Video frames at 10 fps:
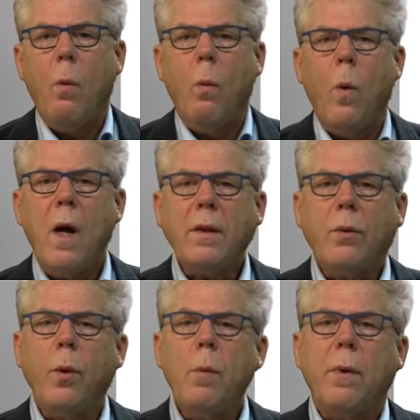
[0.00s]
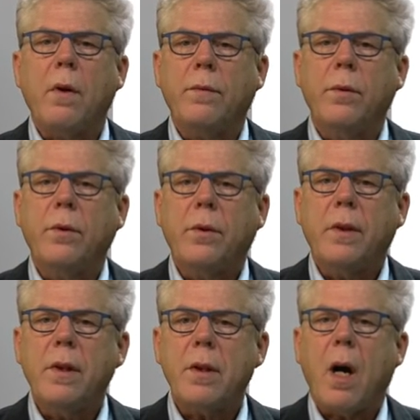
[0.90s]
One group of
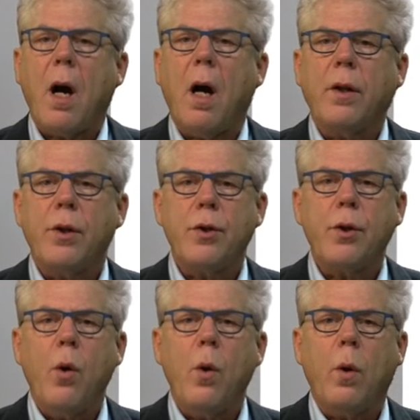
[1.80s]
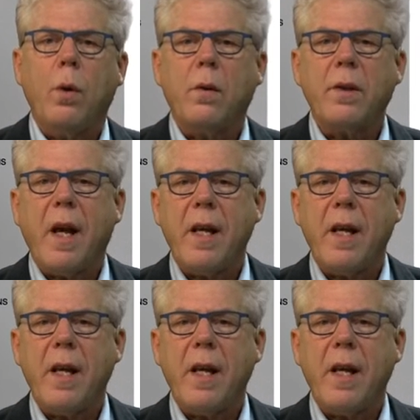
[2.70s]
nutrients are the so-called